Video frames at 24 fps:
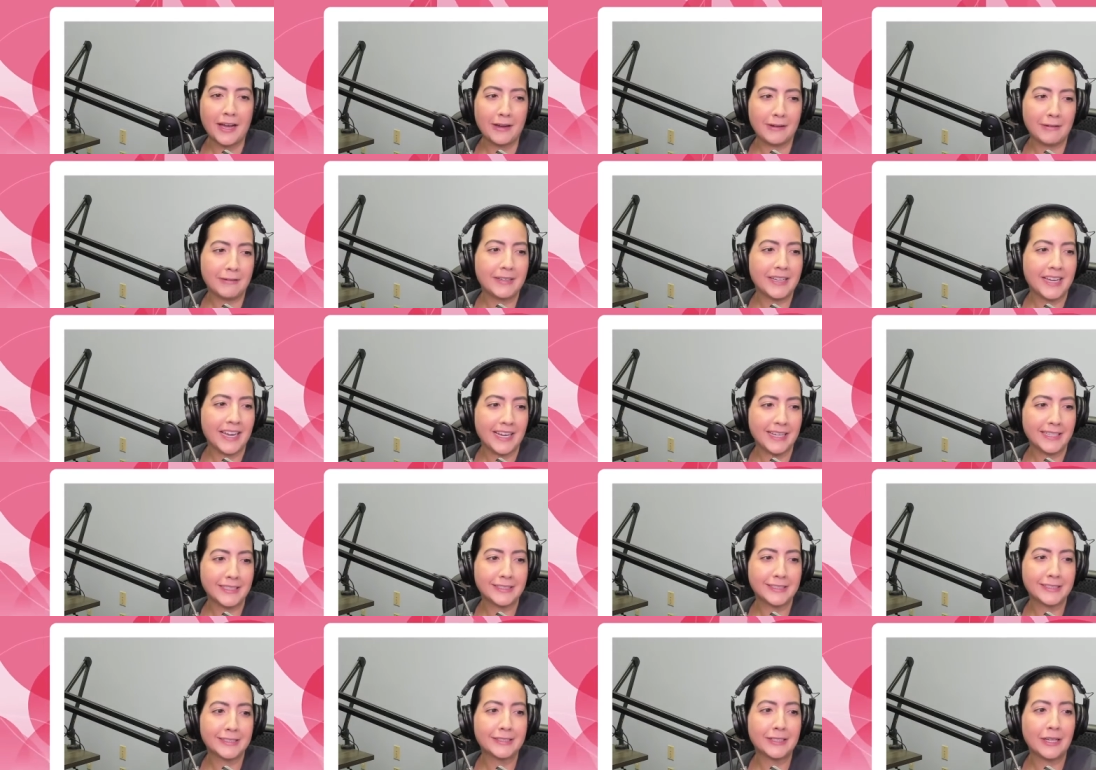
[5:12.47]

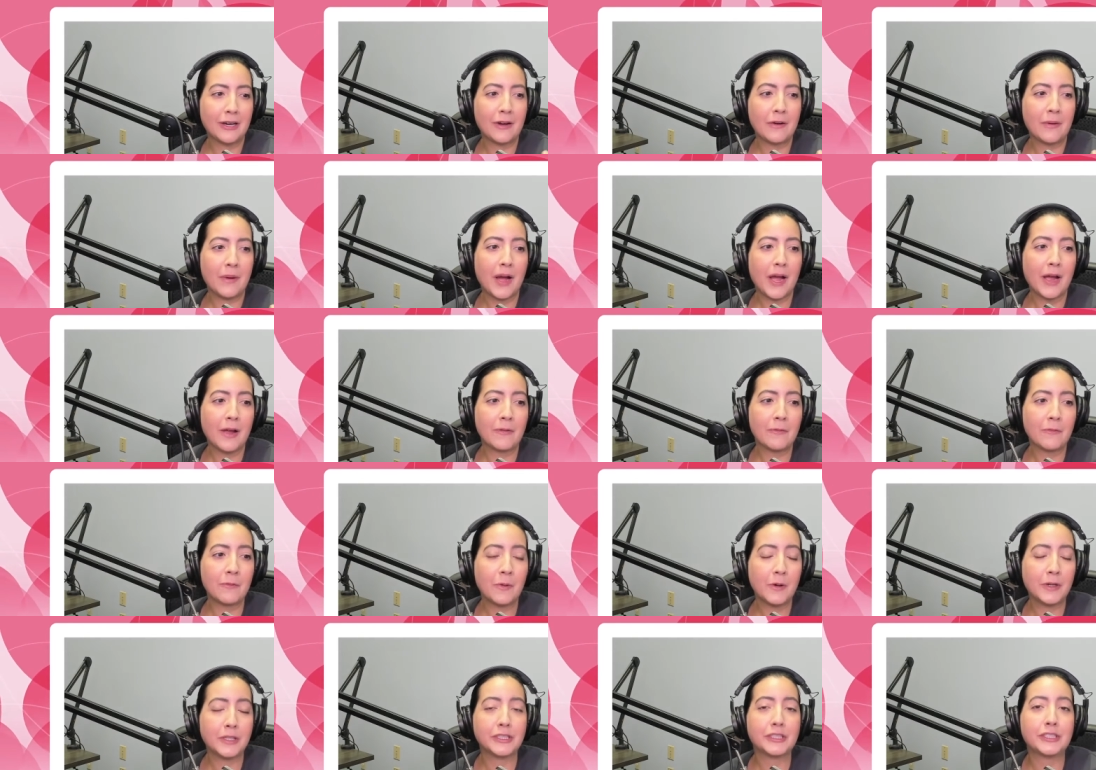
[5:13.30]
Okay, so I
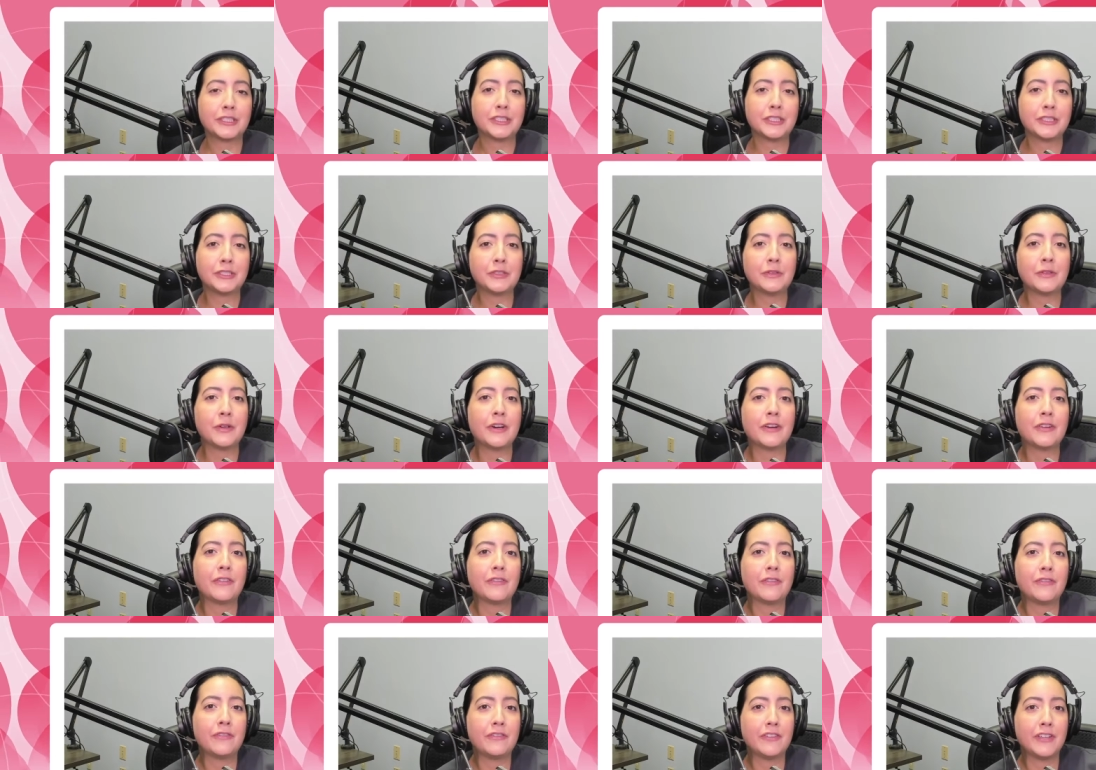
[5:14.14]
want to
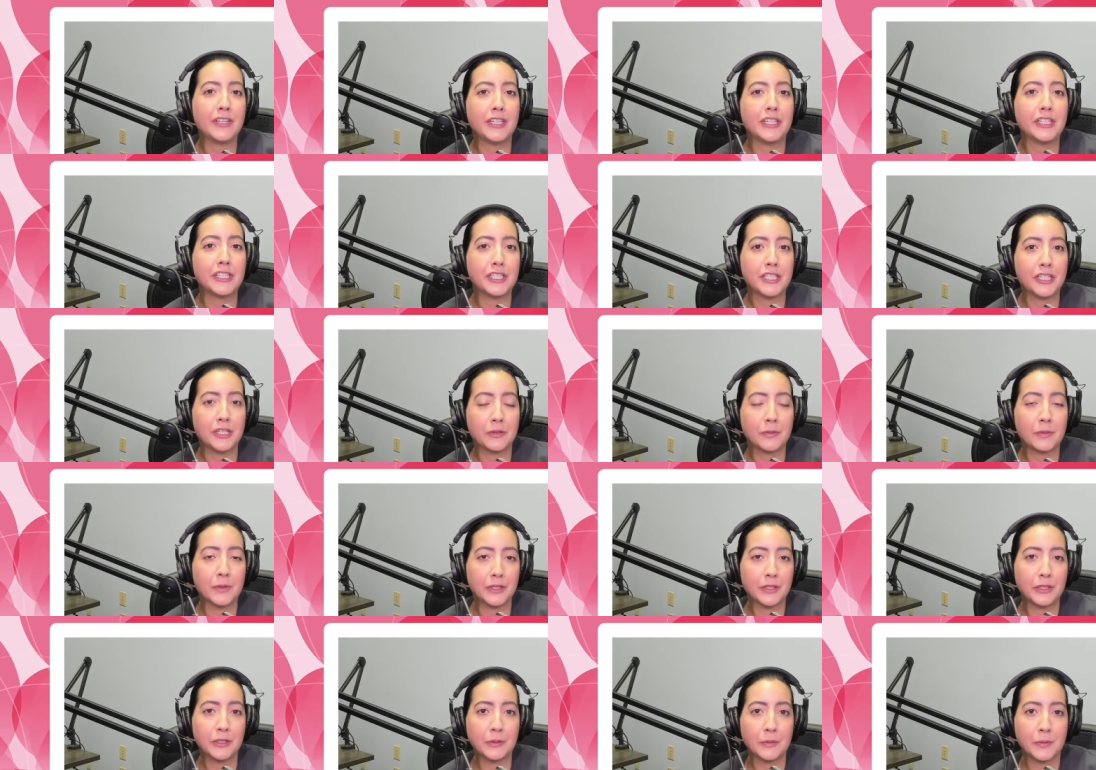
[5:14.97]
finish here
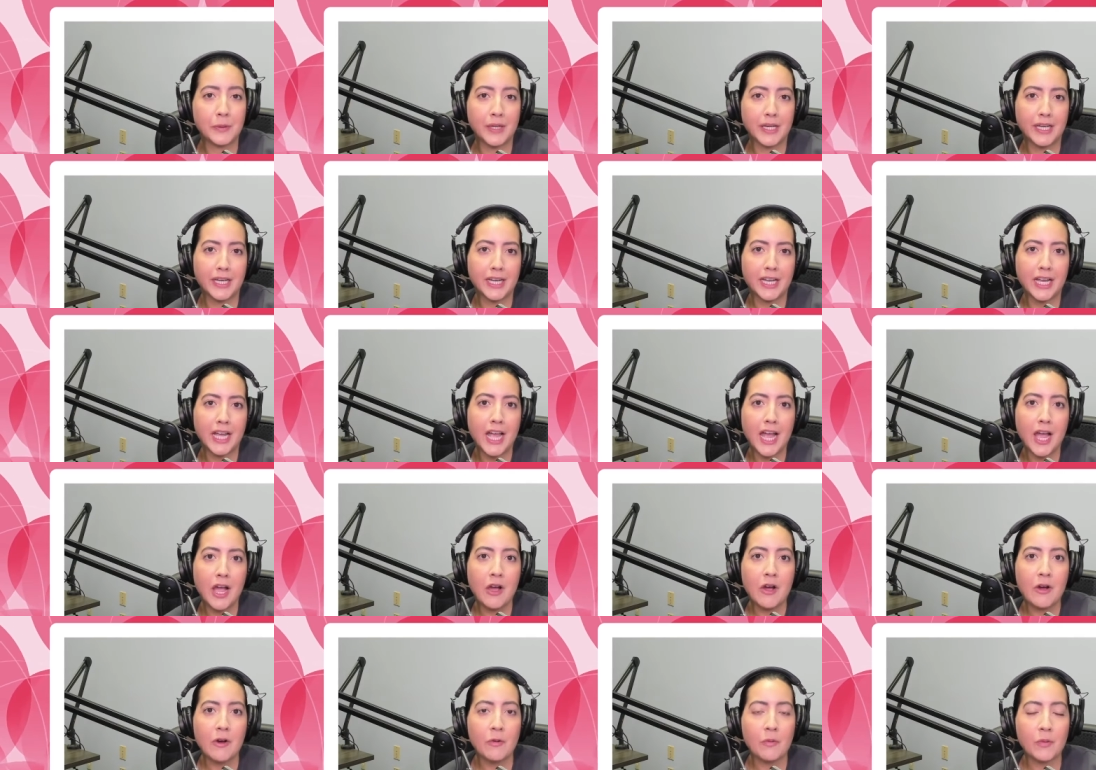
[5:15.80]
really quick
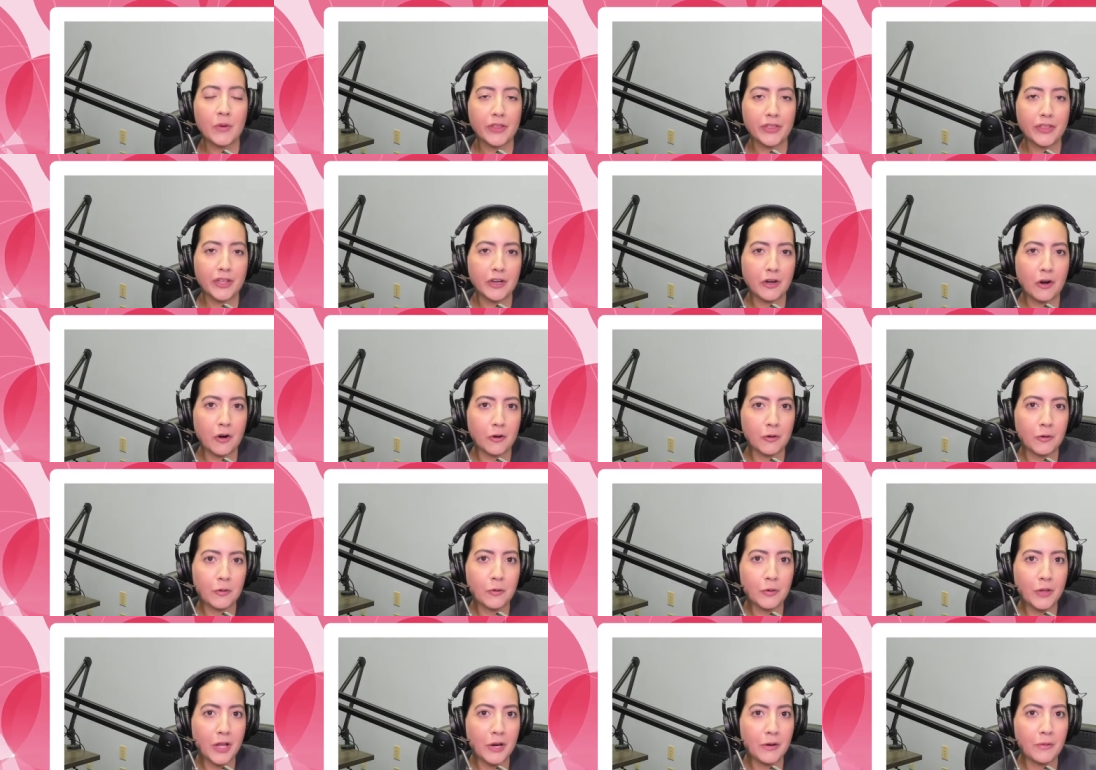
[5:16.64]
with an
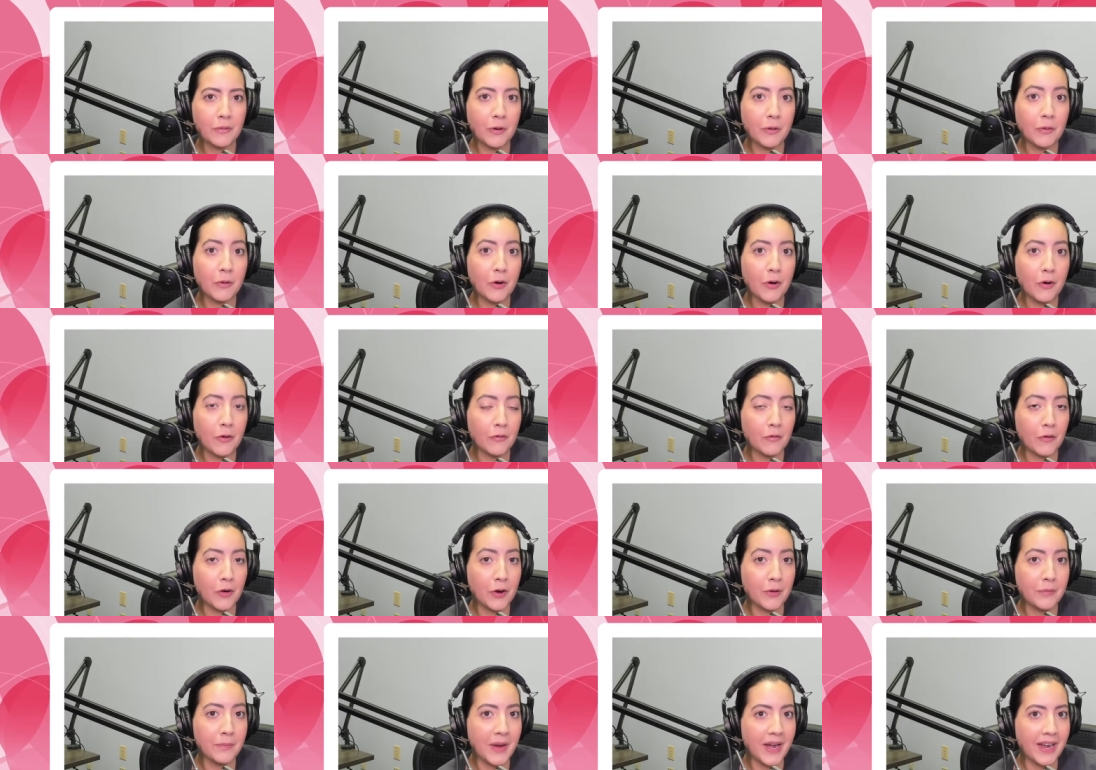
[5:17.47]
article I wrote
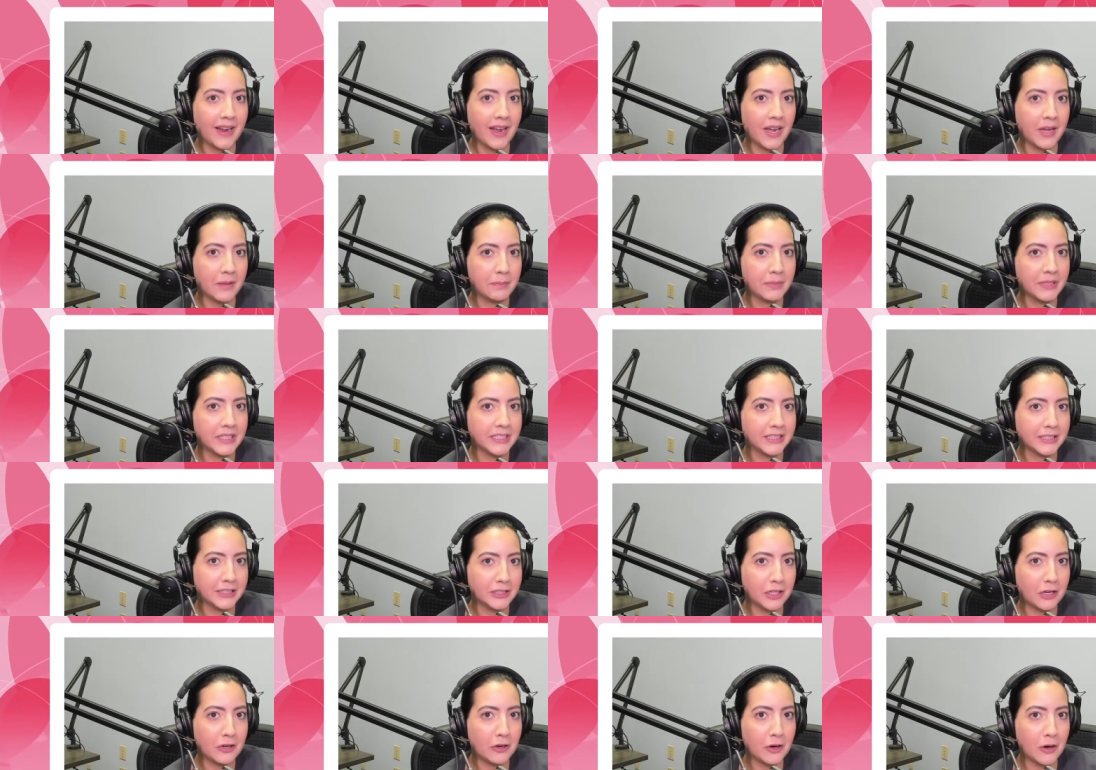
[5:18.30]
over on
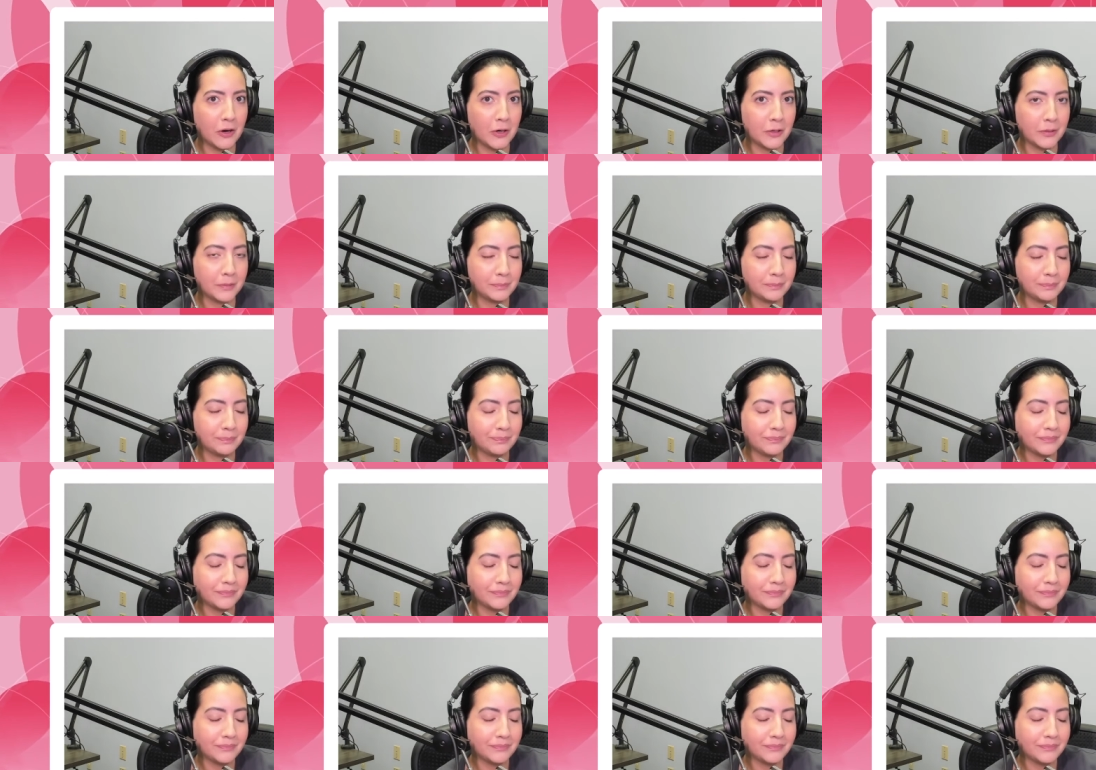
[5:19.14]
MyHighPlains.com.